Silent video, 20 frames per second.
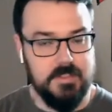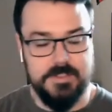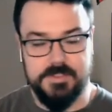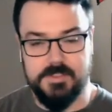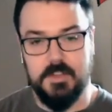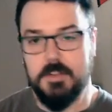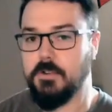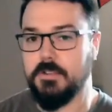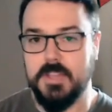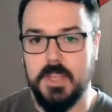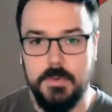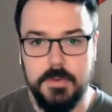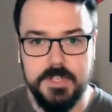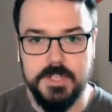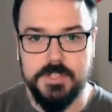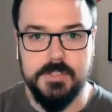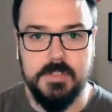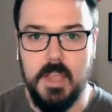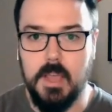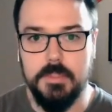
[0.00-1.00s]
considering they
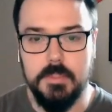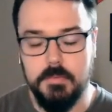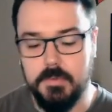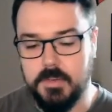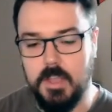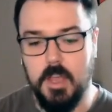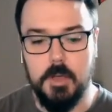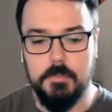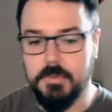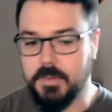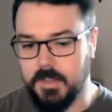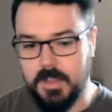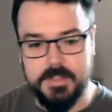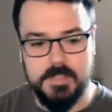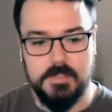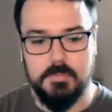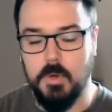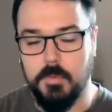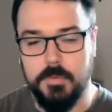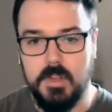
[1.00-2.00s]
were just down 3-0, but
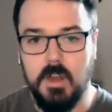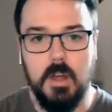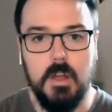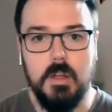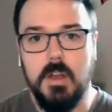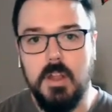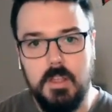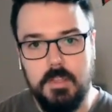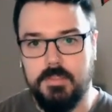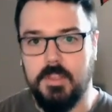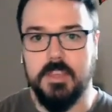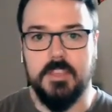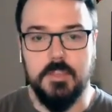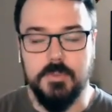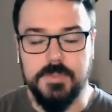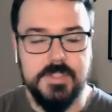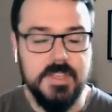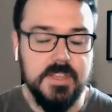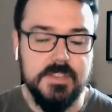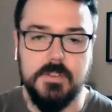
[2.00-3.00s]
that's where we are.
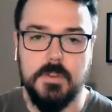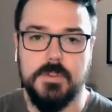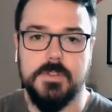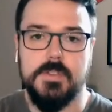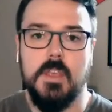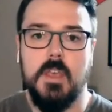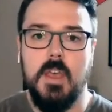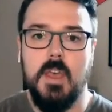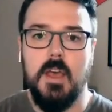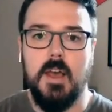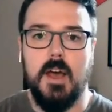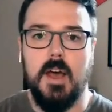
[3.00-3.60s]
Thank you, Sixers.